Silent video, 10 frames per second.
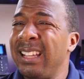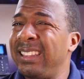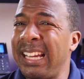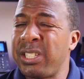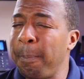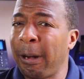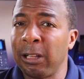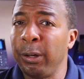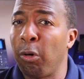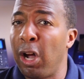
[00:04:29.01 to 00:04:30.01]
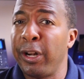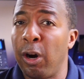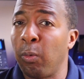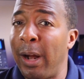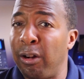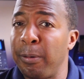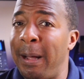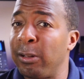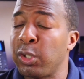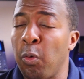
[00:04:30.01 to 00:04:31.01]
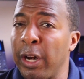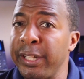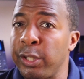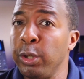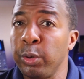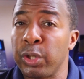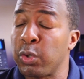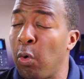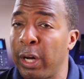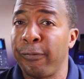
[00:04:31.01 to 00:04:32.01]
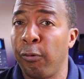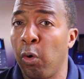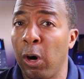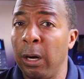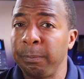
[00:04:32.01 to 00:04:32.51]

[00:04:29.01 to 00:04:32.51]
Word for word: they typically run around about 22 dollars to